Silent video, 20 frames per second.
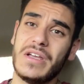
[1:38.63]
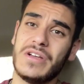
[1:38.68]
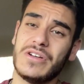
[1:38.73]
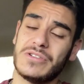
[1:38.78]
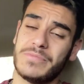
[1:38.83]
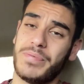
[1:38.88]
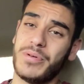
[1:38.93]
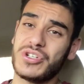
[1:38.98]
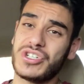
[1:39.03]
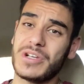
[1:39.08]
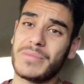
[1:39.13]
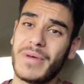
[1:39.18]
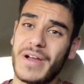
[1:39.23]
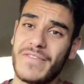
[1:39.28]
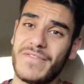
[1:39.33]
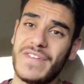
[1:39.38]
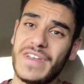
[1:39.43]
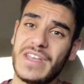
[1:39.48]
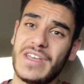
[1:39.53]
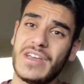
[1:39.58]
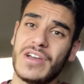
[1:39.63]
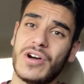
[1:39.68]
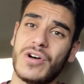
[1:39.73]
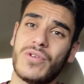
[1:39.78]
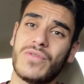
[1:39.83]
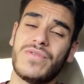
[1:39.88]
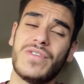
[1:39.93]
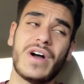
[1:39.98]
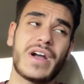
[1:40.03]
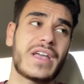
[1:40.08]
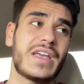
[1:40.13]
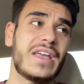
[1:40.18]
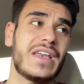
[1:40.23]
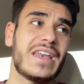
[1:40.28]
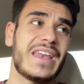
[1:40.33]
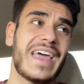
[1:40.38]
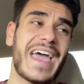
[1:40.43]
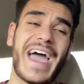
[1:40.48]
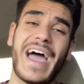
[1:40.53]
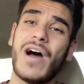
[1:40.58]
or pushing my video
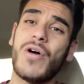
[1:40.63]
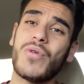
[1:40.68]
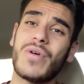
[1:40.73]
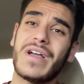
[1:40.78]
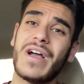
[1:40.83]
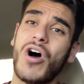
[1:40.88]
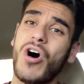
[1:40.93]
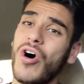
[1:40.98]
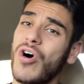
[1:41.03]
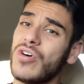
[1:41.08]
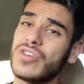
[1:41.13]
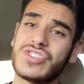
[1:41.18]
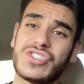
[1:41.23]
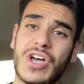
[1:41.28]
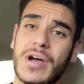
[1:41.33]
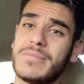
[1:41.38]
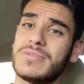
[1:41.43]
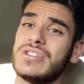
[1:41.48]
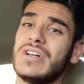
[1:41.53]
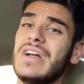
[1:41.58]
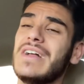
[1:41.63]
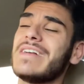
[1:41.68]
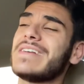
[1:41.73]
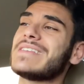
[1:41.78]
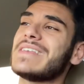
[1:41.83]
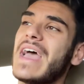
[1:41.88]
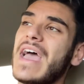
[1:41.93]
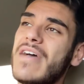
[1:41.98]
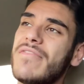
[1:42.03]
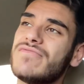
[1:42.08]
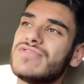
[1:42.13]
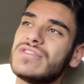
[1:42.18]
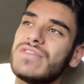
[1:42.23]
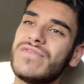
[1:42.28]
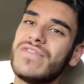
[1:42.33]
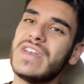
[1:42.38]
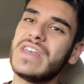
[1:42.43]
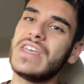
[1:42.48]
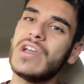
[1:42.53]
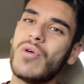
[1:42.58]
fucking out all summer. Because every
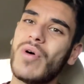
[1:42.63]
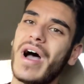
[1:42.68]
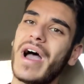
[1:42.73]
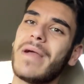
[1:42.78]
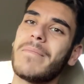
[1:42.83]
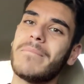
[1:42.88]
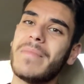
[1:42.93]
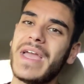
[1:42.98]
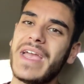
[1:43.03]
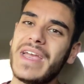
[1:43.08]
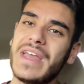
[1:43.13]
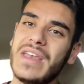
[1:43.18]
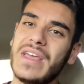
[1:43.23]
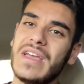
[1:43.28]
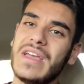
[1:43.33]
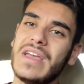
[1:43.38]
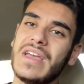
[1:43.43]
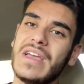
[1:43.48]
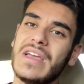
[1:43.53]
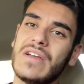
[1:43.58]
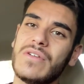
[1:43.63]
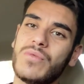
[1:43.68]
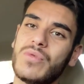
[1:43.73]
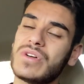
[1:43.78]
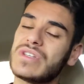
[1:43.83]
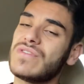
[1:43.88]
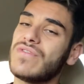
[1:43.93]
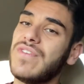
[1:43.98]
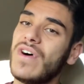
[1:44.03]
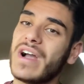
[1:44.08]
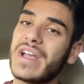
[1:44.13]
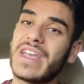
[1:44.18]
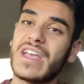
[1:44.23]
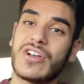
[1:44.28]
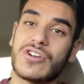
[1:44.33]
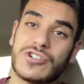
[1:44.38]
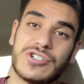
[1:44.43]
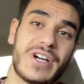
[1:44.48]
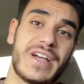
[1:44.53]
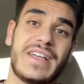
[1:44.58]
video I made was
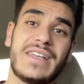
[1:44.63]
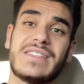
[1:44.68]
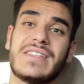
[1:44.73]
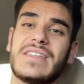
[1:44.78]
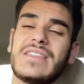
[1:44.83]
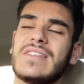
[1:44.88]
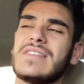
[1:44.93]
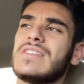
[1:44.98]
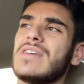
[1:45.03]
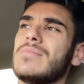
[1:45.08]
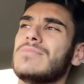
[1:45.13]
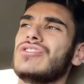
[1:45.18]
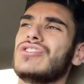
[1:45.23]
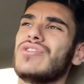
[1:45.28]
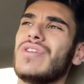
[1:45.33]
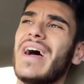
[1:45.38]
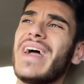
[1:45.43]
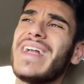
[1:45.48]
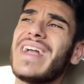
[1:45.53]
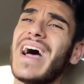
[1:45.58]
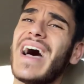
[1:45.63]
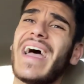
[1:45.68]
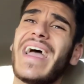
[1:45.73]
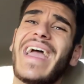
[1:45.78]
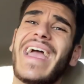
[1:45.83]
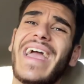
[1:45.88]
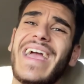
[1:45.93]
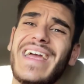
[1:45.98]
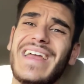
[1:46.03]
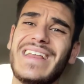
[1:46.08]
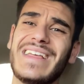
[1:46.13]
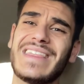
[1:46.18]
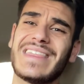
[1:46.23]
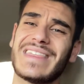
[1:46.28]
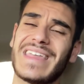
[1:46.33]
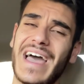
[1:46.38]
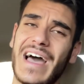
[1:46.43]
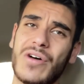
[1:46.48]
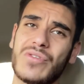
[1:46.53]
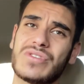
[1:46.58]
fucking crazy in the summer, dude. I got
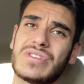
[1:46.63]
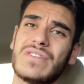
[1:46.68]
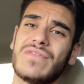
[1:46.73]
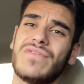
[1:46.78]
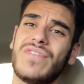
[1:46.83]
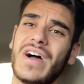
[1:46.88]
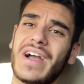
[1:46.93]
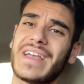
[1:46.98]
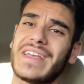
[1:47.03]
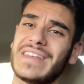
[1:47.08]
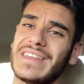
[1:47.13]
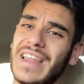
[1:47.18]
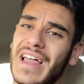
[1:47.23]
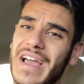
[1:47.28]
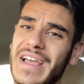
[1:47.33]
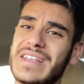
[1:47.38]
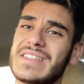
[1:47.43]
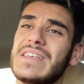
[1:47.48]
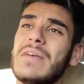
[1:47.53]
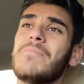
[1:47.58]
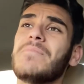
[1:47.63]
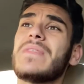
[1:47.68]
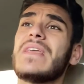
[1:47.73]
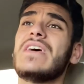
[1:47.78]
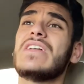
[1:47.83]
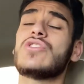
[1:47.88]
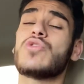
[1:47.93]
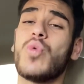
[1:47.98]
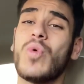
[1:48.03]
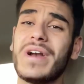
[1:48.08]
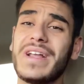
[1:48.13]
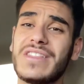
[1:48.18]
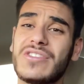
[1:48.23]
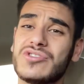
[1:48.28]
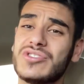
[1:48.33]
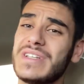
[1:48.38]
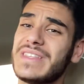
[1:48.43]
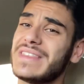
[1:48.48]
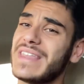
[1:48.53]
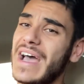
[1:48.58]
80,000 fucking likes,
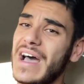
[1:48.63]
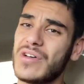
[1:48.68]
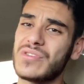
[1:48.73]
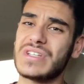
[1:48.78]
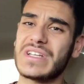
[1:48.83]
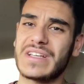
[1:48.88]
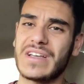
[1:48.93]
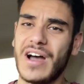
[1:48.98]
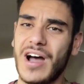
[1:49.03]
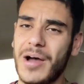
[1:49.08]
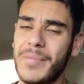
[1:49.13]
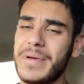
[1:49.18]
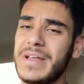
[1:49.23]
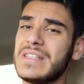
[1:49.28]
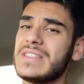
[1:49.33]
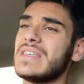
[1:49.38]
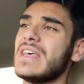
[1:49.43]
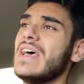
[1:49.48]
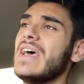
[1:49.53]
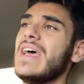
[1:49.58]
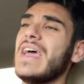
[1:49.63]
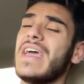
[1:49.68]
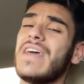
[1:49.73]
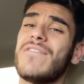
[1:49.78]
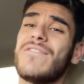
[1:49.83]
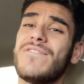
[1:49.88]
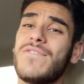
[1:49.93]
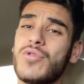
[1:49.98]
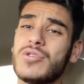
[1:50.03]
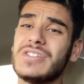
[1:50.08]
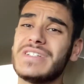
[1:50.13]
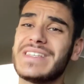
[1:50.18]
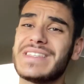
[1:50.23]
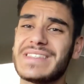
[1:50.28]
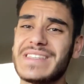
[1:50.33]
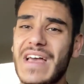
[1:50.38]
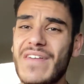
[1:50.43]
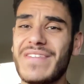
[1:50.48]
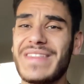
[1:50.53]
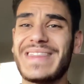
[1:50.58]
23,000 comments, and
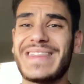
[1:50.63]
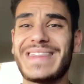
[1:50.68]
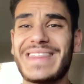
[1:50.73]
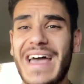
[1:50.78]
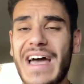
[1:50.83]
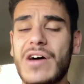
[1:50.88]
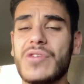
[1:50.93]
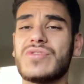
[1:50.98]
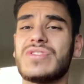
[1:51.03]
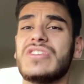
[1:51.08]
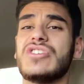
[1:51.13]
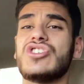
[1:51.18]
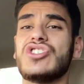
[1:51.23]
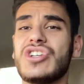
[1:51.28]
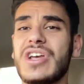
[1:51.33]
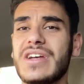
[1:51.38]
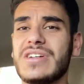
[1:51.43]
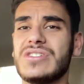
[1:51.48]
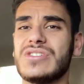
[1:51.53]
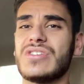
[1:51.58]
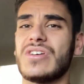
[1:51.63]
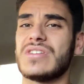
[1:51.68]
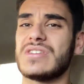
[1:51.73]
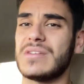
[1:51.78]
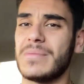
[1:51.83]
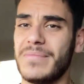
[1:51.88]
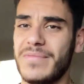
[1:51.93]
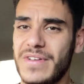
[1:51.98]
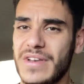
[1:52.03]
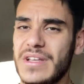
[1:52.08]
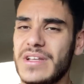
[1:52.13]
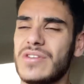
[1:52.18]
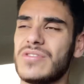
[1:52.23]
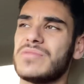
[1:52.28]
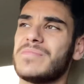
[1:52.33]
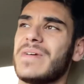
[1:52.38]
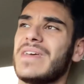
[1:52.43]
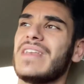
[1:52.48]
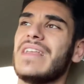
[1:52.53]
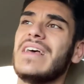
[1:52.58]
47,000 shares on some
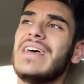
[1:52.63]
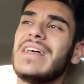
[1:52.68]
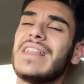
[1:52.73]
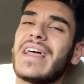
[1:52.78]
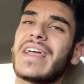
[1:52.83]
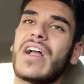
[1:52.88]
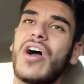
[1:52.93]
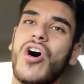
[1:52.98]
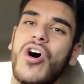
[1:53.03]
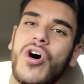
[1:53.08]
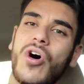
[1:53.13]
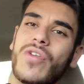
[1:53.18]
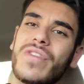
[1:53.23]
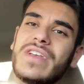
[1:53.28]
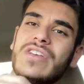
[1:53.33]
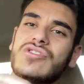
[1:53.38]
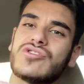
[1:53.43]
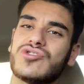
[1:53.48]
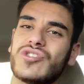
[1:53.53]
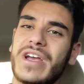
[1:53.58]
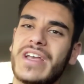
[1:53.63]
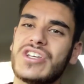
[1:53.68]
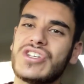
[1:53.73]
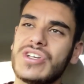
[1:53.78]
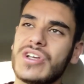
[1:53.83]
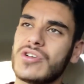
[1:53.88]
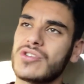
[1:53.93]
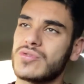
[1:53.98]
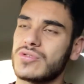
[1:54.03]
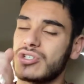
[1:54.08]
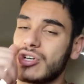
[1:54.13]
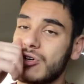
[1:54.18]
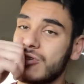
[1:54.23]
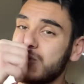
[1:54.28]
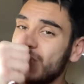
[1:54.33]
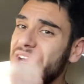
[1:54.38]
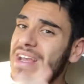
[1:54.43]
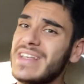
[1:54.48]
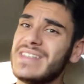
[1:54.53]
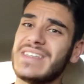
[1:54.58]
videos, man. Like, all these ratios were
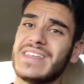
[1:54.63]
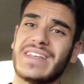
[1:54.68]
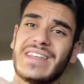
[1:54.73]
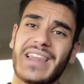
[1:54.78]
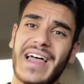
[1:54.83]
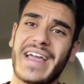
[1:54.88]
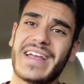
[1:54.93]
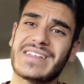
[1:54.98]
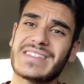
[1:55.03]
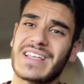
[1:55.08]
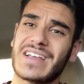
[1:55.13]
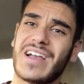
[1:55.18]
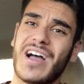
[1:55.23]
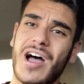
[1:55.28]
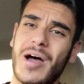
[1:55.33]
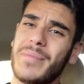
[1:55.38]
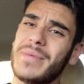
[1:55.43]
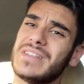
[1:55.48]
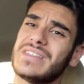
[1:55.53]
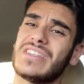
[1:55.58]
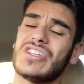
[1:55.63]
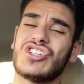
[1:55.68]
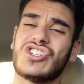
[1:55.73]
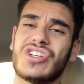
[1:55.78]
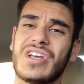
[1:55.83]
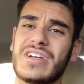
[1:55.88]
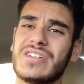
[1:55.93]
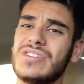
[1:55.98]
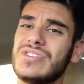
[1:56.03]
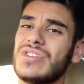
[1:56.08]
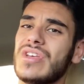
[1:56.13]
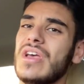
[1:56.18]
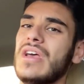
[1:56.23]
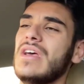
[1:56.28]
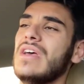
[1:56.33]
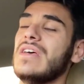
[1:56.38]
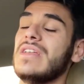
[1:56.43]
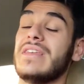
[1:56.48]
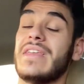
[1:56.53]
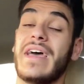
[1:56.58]
crazy. Likes, the comments, the shares.
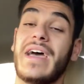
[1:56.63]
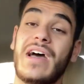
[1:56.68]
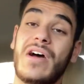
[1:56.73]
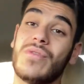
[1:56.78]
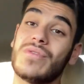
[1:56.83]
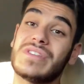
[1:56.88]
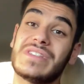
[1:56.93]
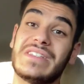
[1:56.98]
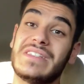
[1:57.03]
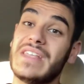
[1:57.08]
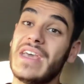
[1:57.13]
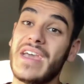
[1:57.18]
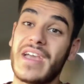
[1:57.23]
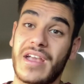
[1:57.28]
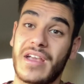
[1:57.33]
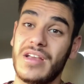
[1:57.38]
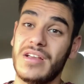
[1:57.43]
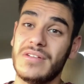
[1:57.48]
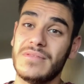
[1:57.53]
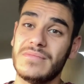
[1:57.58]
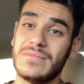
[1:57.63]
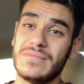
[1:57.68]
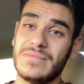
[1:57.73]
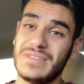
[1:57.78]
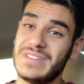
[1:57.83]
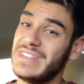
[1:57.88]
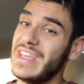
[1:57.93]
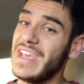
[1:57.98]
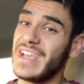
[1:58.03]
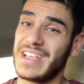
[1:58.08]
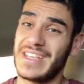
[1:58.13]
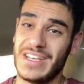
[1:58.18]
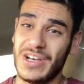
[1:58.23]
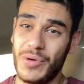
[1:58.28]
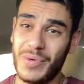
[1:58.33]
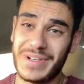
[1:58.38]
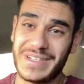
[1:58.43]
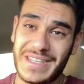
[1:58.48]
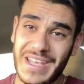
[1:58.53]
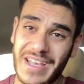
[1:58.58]
Now it's dick. Dick. You know
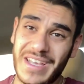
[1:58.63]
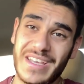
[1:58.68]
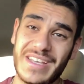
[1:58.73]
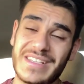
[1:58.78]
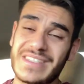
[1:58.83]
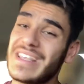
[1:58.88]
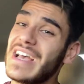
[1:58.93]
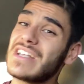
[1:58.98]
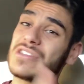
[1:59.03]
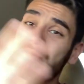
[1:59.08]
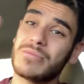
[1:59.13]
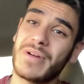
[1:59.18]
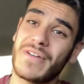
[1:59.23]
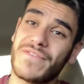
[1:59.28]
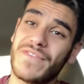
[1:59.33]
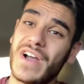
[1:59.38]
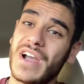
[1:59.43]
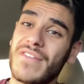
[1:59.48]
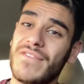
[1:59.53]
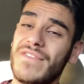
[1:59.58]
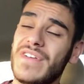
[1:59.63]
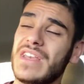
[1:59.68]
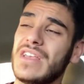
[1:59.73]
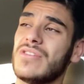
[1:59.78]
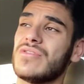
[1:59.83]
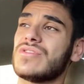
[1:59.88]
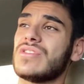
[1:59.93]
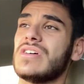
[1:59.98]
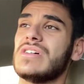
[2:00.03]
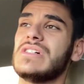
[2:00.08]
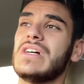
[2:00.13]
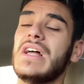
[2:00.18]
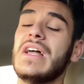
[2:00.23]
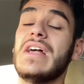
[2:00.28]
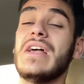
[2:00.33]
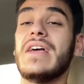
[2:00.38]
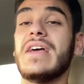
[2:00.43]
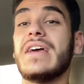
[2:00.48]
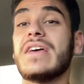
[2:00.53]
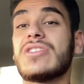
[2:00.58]
what dick is? That's what my fucking videos are.
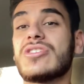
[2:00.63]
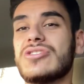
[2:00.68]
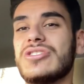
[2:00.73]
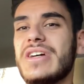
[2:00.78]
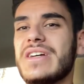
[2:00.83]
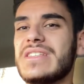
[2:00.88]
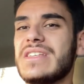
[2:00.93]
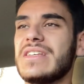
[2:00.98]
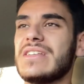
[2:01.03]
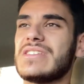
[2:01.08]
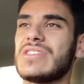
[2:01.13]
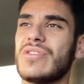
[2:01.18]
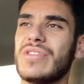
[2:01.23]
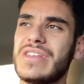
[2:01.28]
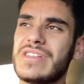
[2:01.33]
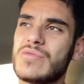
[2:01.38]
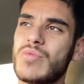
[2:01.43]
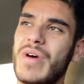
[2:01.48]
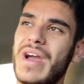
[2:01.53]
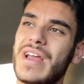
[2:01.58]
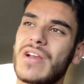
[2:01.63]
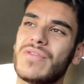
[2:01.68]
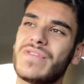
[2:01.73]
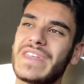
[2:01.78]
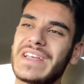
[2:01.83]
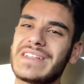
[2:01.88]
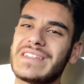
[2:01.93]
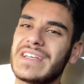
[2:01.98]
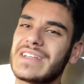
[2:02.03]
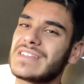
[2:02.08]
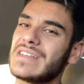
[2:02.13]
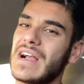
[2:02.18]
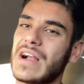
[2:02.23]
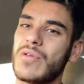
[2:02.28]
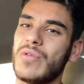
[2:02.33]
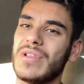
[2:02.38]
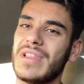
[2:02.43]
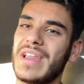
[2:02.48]
It's crazy. So this is why I don't think TikTok will